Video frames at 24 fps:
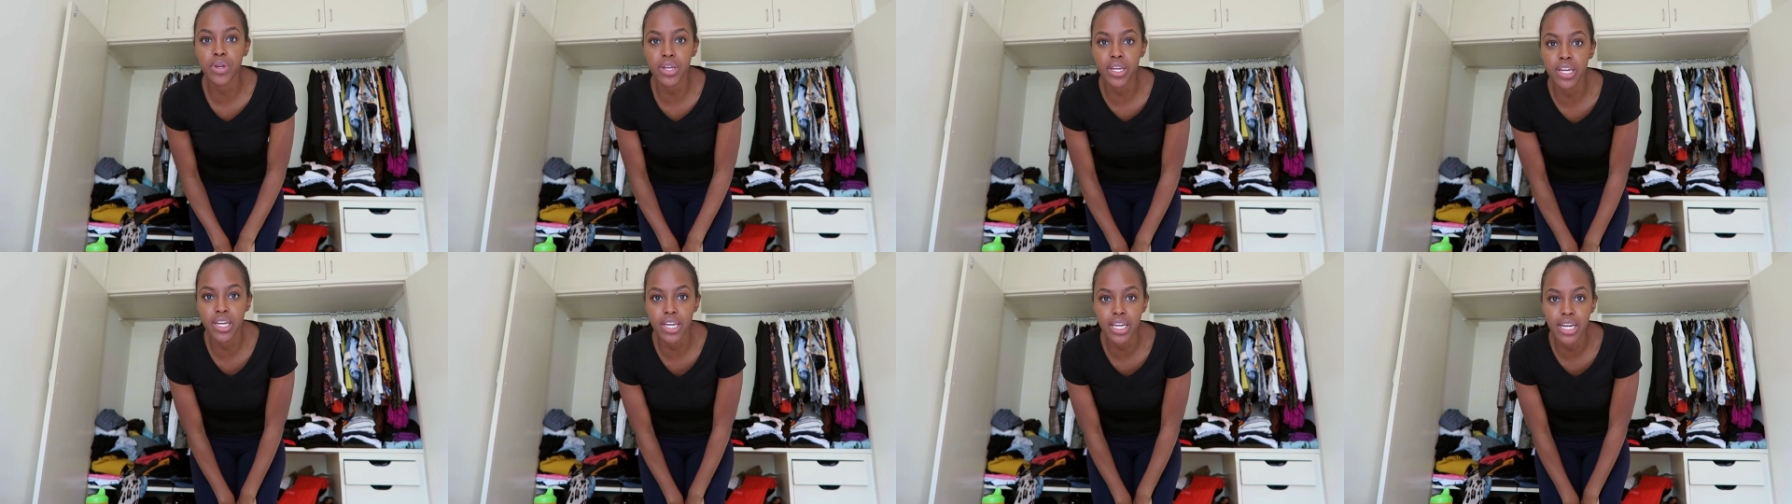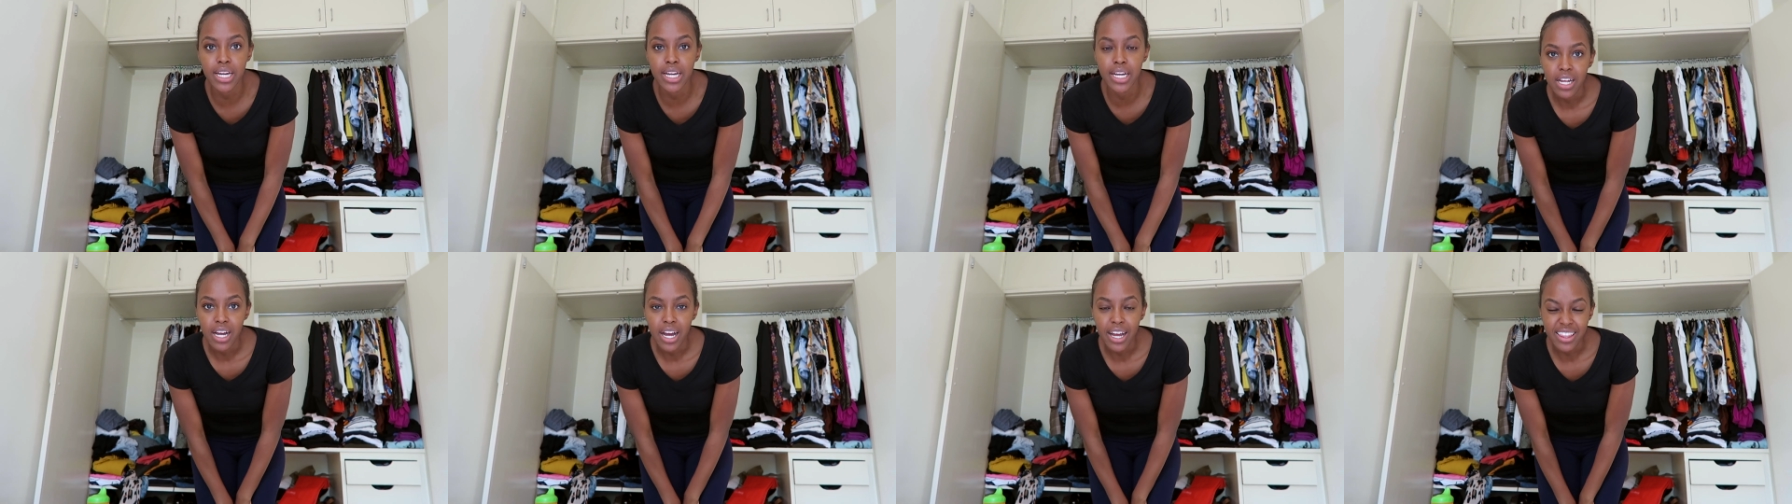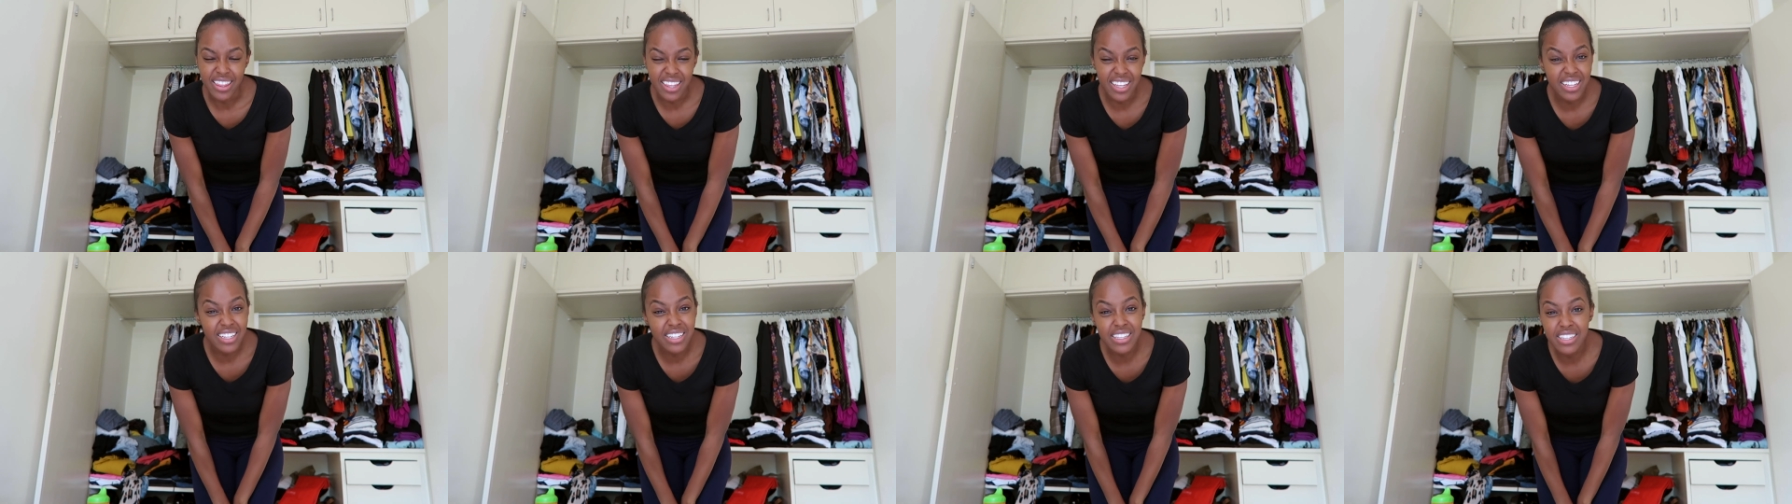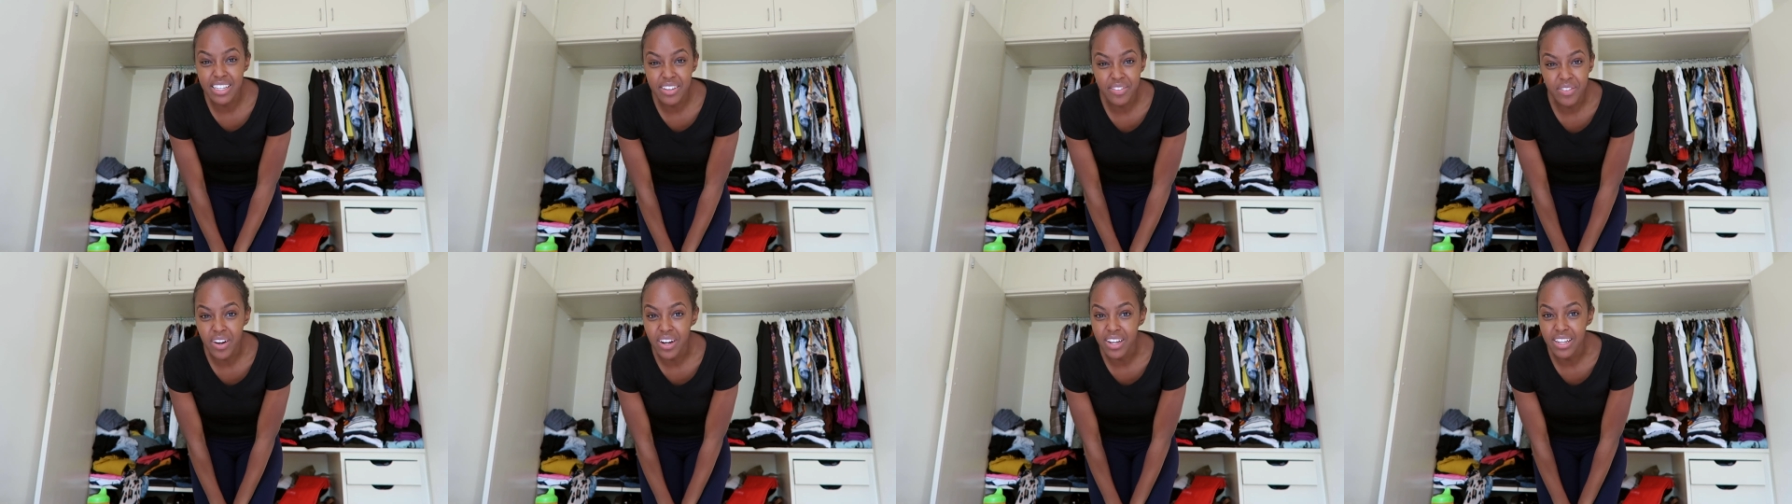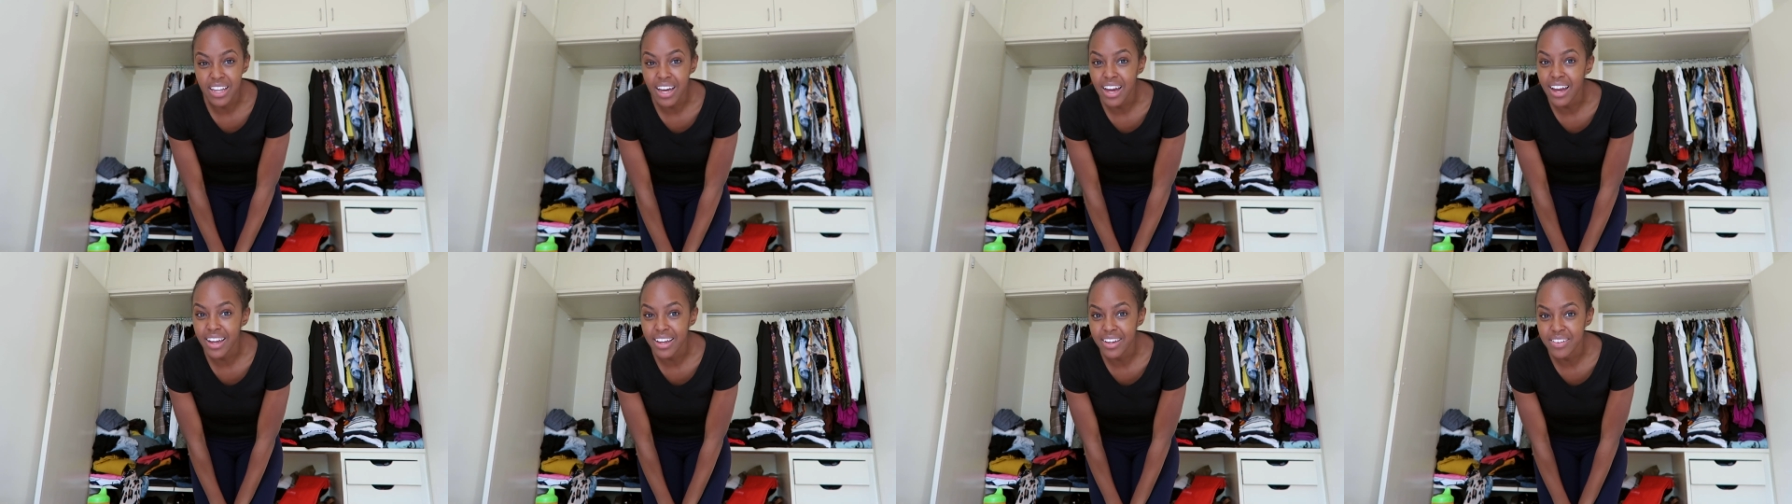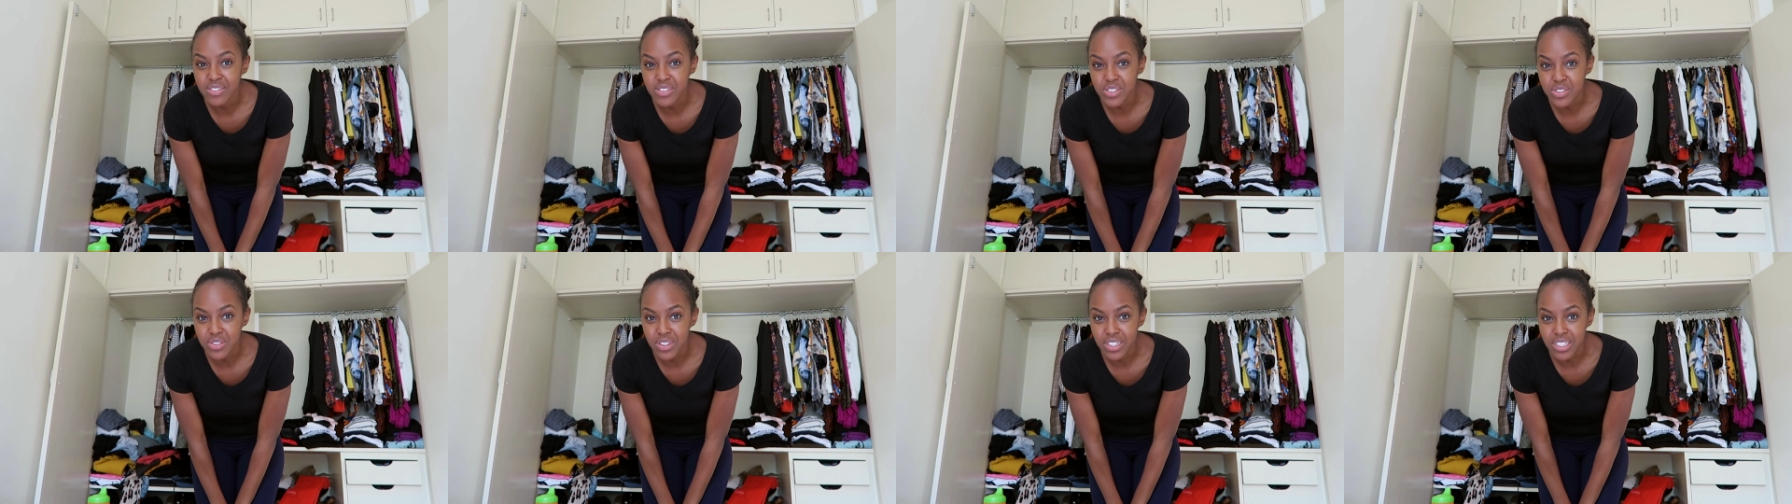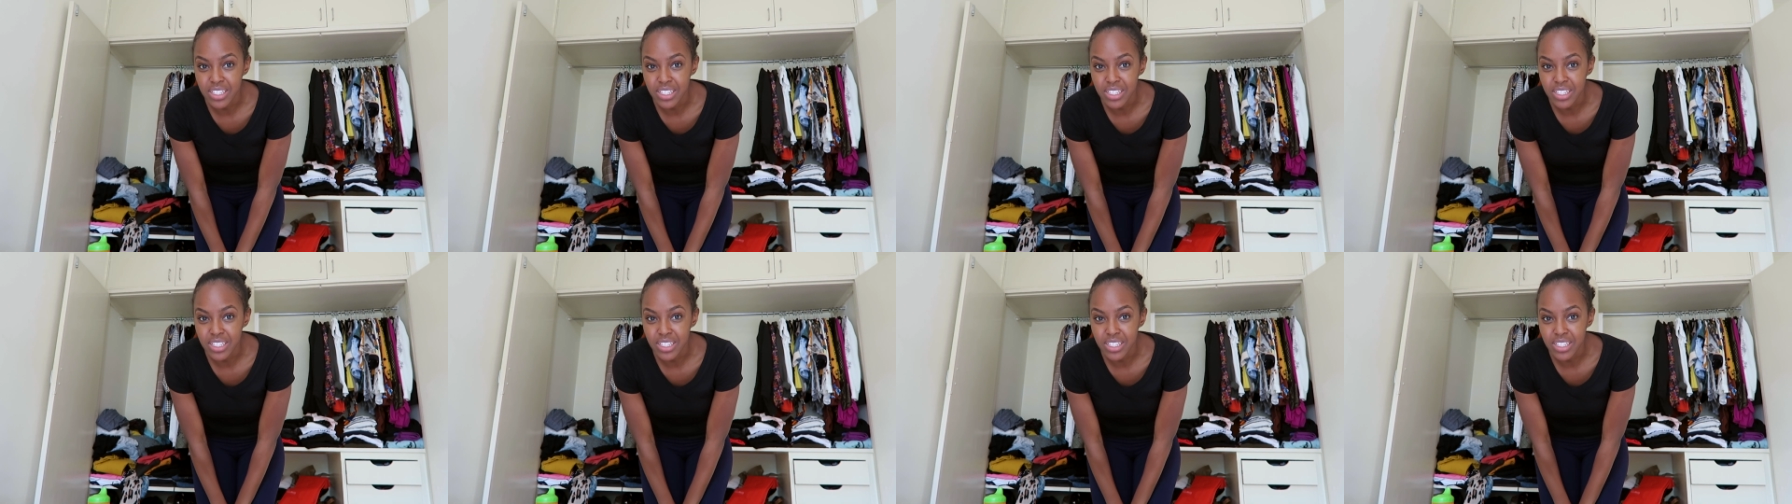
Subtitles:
we, I think, live our lives,